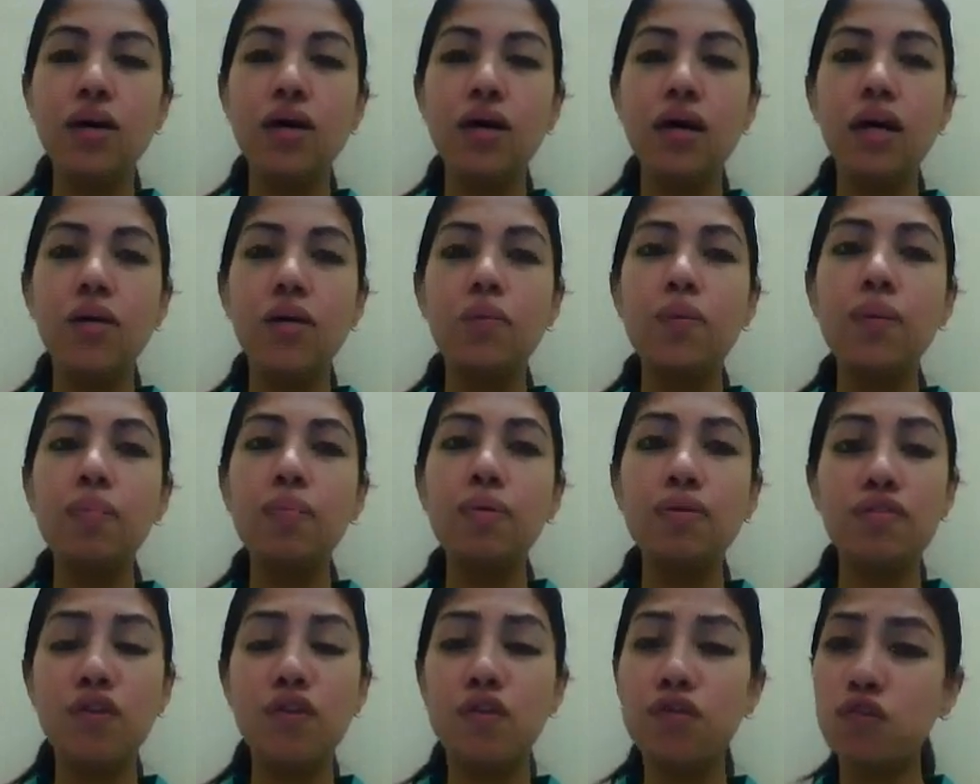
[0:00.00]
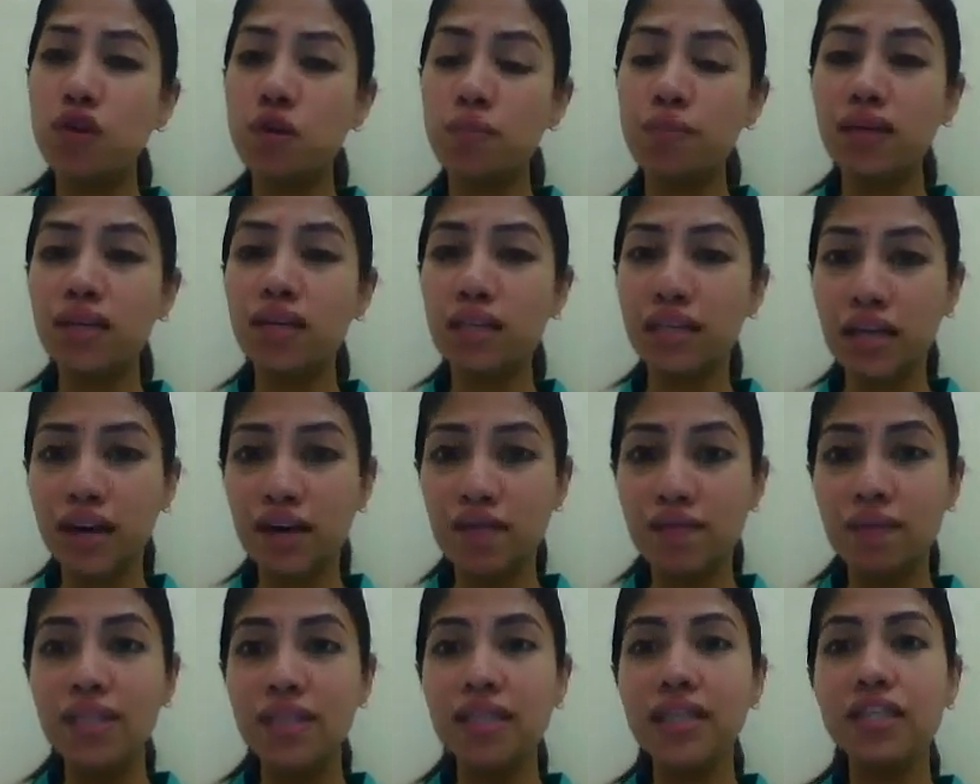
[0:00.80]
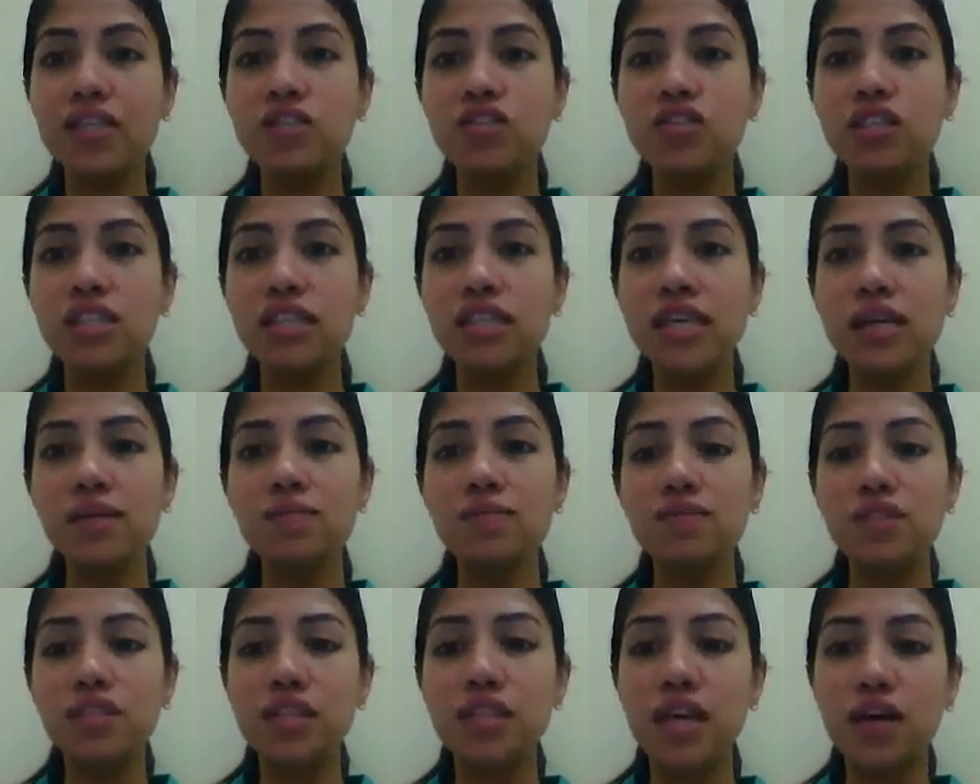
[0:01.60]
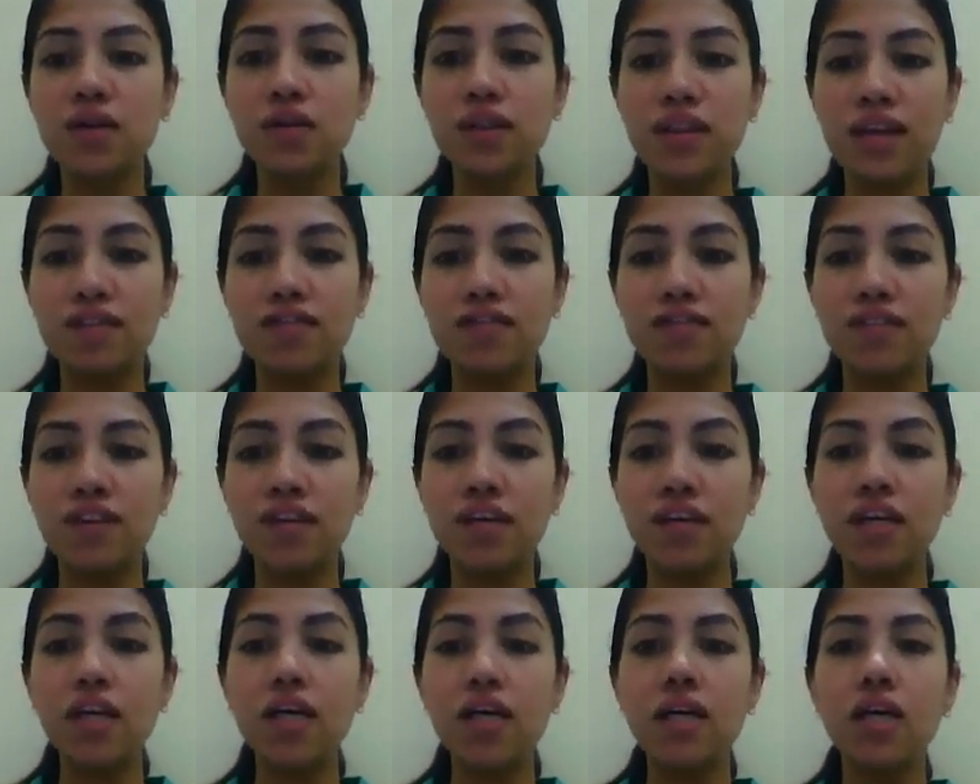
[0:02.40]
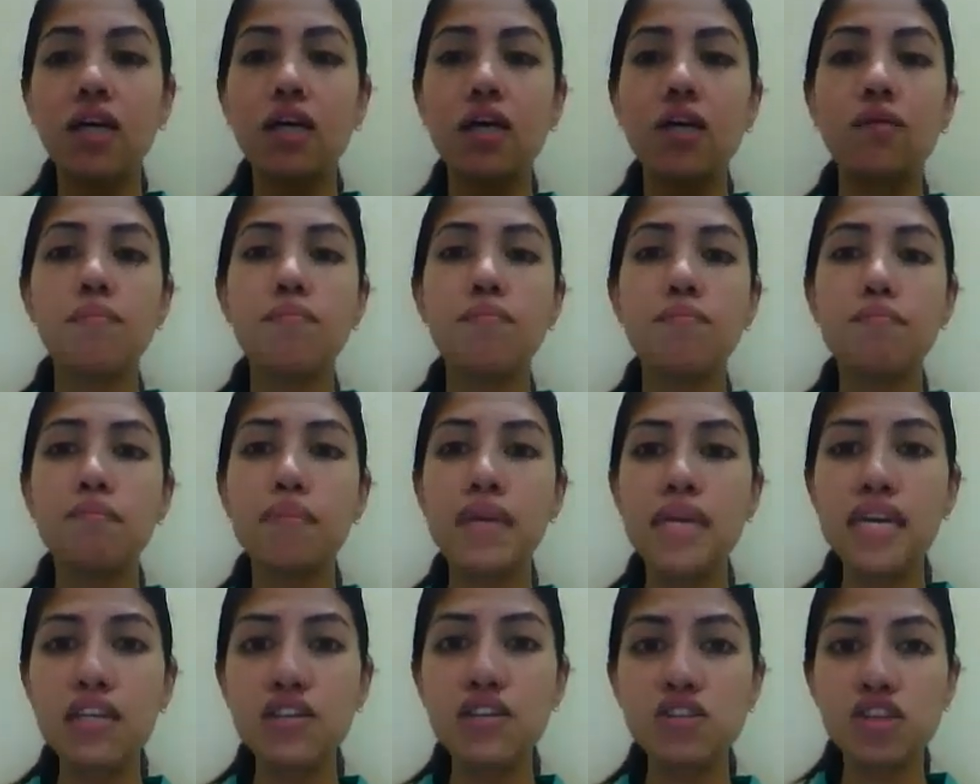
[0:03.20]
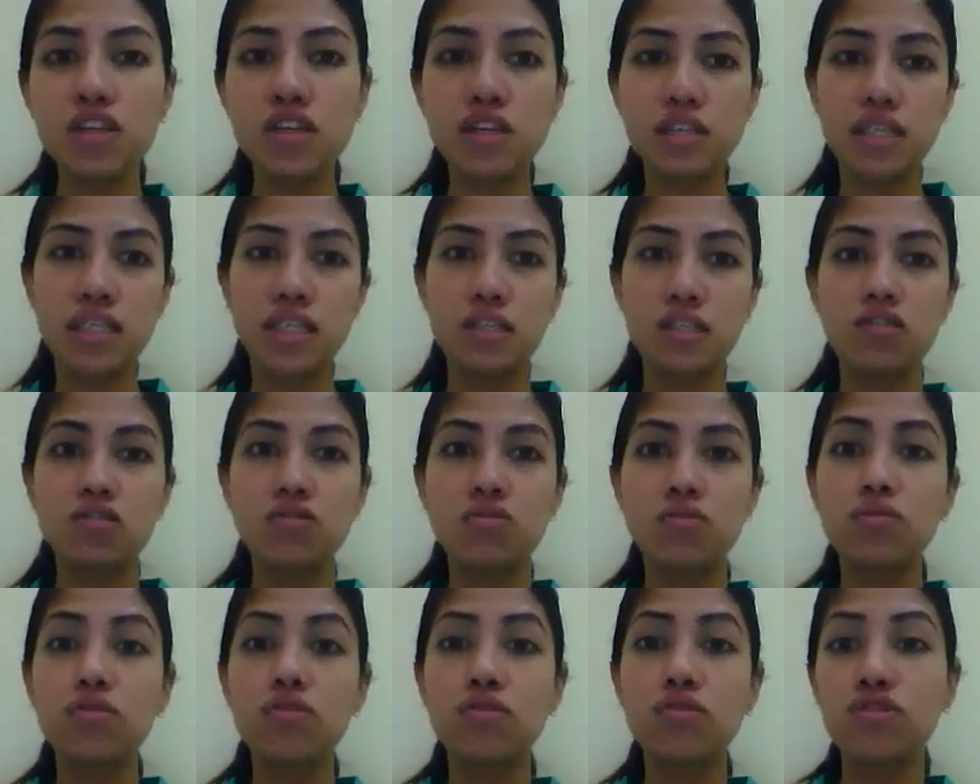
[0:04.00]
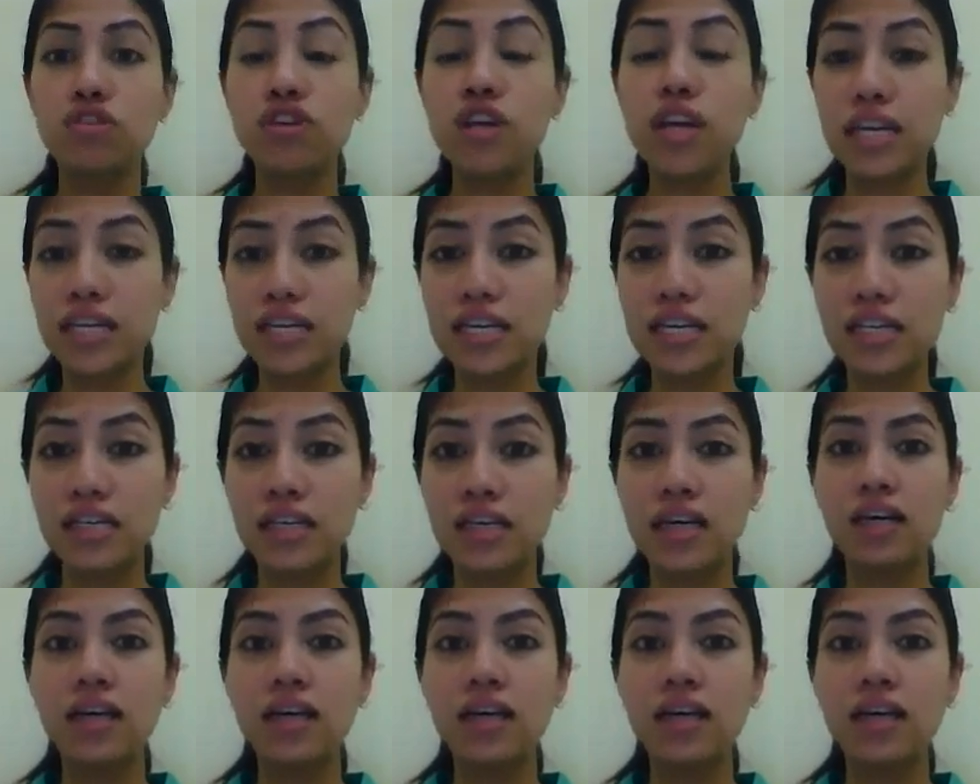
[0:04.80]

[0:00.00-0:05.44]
Well, before forming a government, they just came to South Africa majorly to trade.